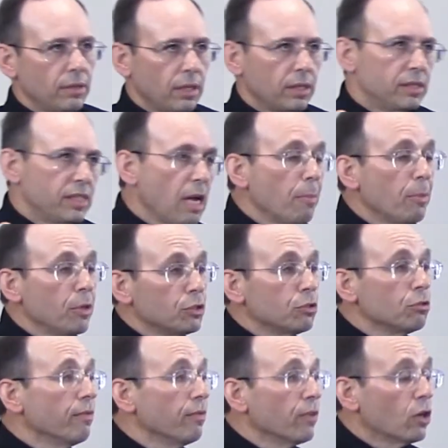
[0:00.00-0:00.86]

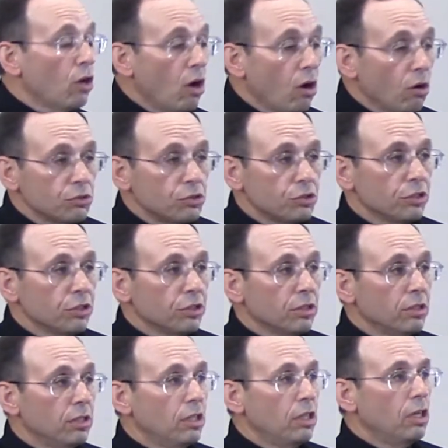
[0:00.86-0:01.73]
temperature of the
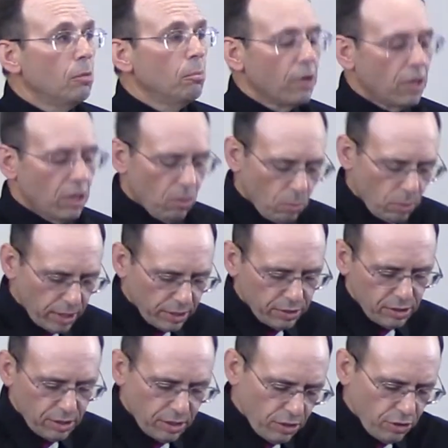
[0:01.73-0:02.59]
culture, but on
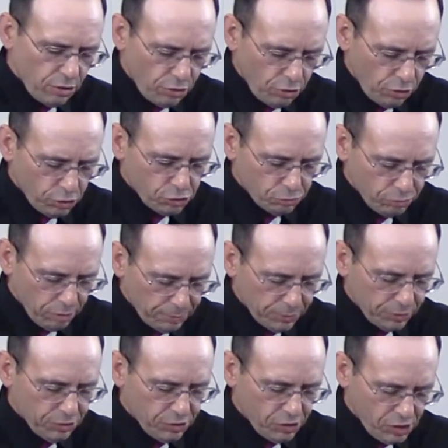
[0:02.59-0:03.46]
what do the
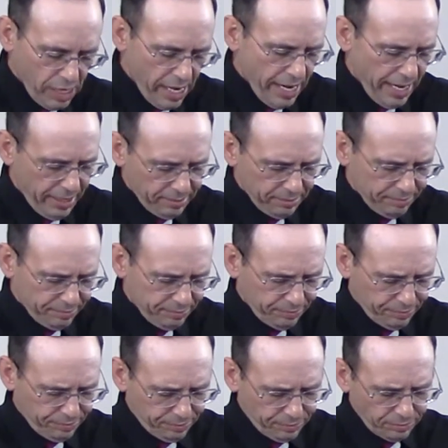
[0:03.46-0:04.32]
Scriptures say?
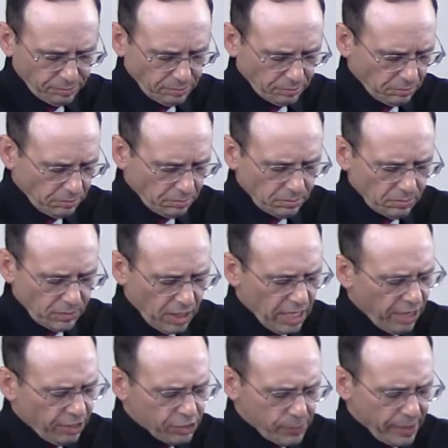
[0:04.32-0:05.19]

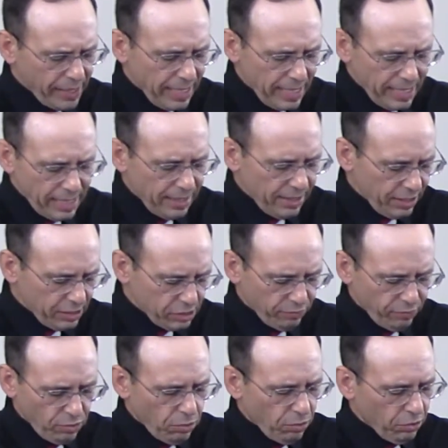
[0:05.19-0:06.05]
Now, as we get into this,
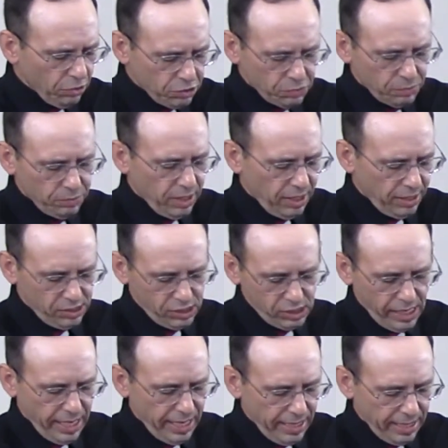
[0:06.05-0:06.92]
of course, we're not
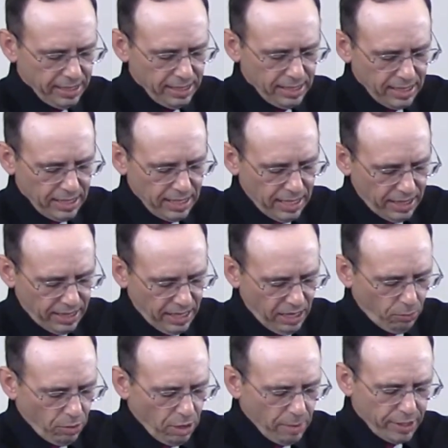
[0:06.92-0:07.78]
saying
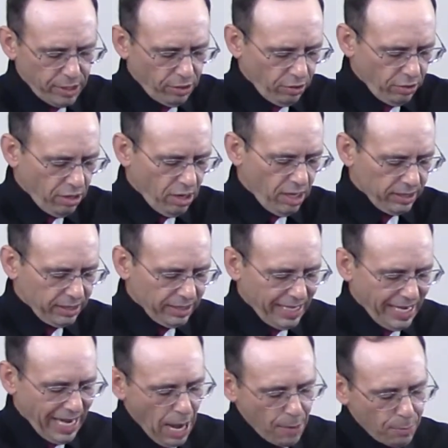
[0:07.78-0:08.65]
that women are not
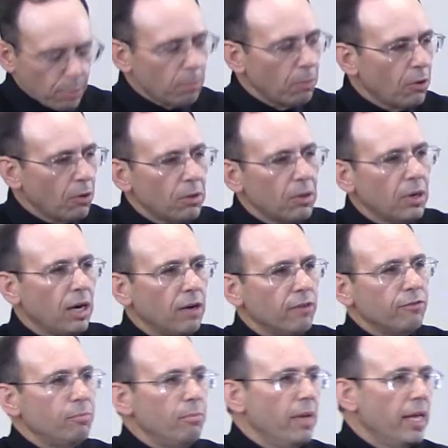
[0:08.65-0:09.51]
capable
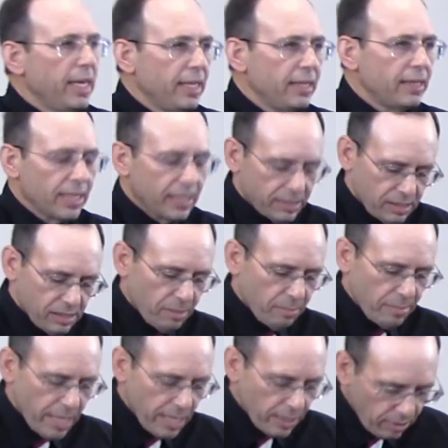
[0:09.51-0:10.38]
of many things that
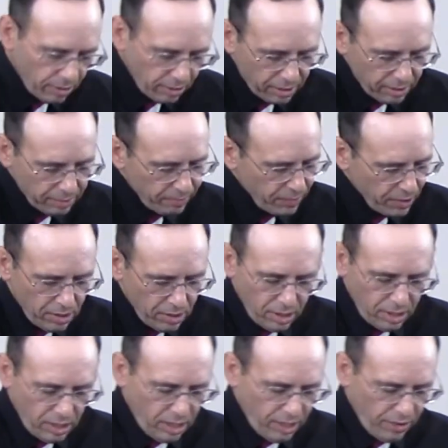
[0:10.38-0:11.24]
men are,
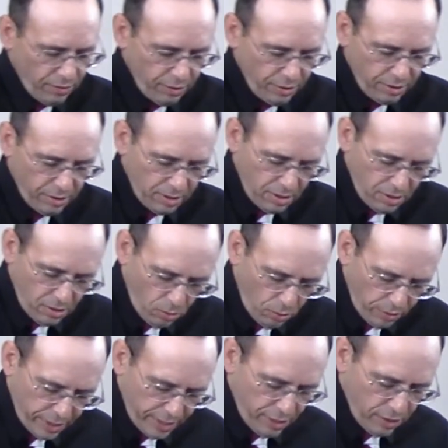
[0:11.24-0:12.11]

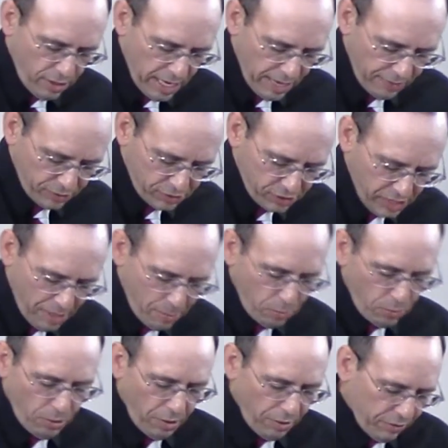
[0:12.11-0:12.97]
or they don't have the same
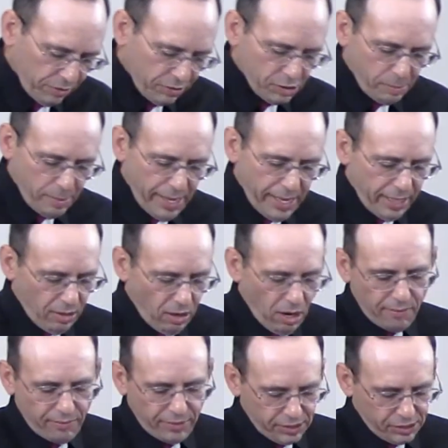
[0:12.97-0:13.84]
worth as men,
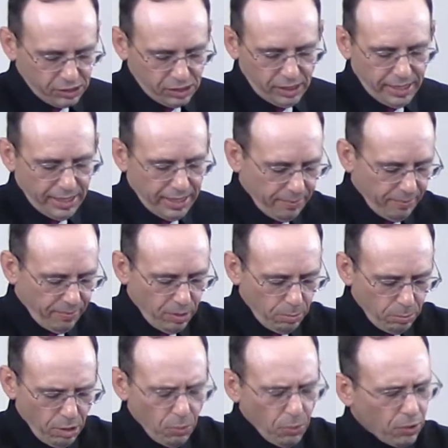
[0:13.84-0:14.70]
obviously.
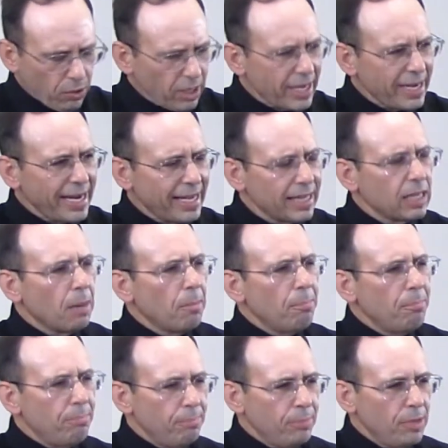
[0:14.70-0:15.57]
But we're looking at
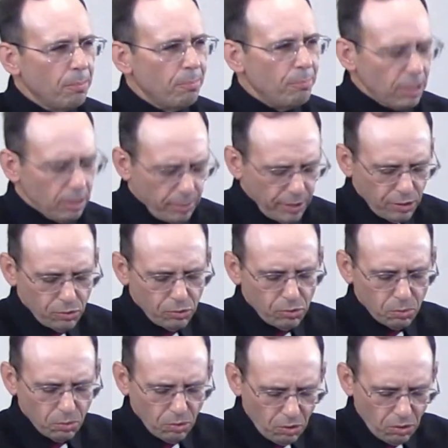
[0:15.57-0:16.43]
the
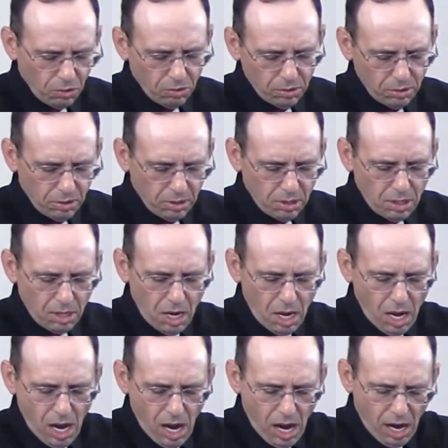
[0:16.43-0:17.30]
biblical role
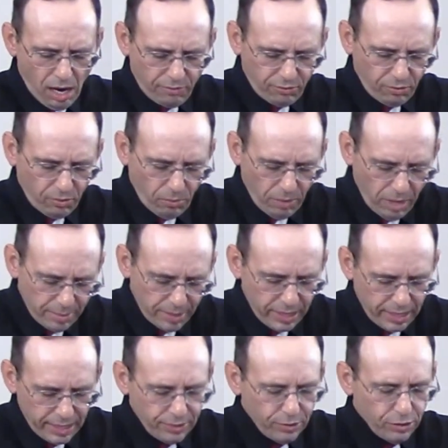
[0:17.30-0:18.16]
of
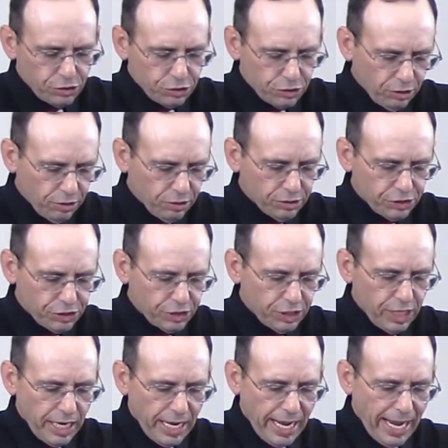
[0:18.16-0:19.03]
women in the church
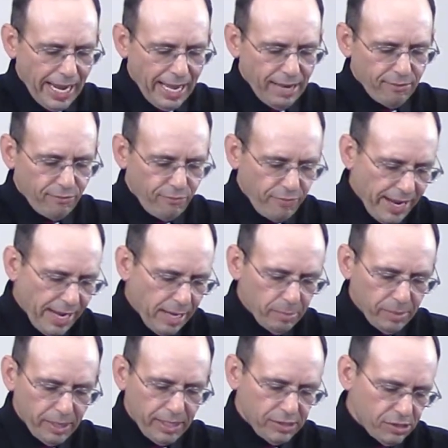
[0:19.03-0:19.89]
and
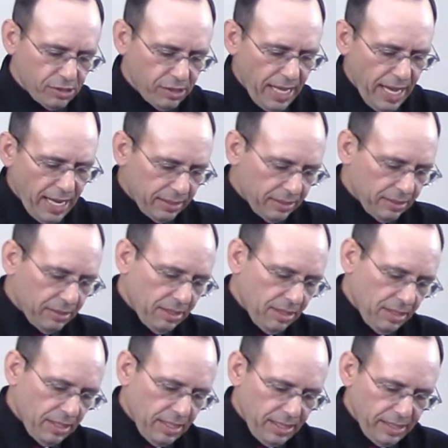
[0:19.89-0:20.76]
family. And so that
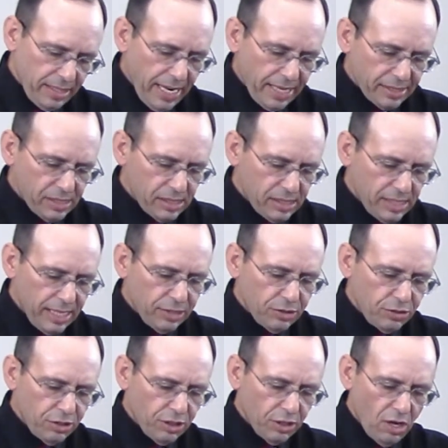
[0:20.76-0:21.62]
takes us then
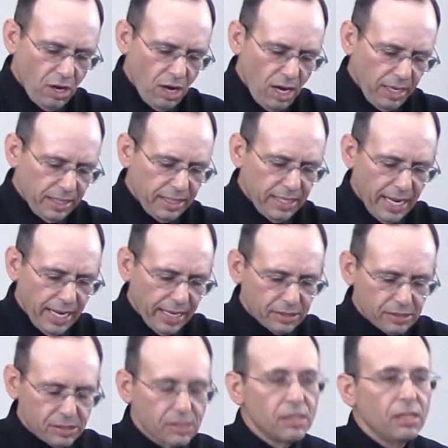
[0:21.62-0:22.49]
to the
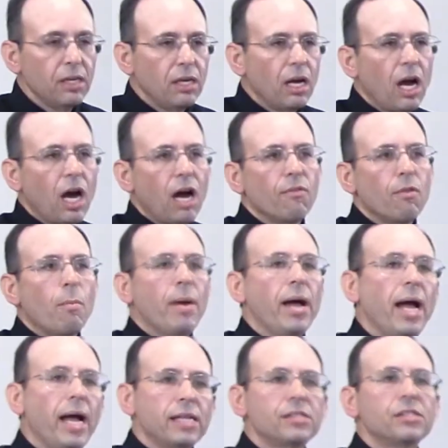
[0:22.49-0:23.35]
context of the
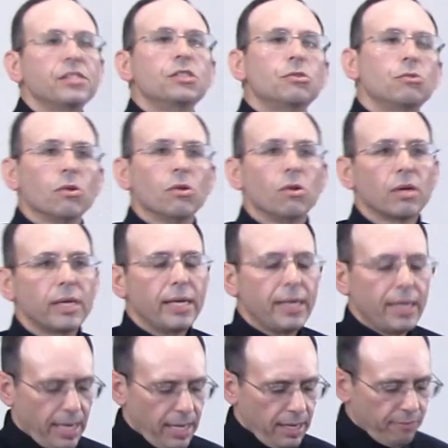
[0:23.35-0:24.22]
passage we're
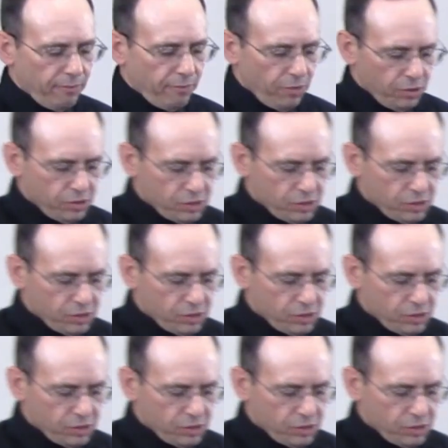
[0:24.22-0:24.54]
looking at in 1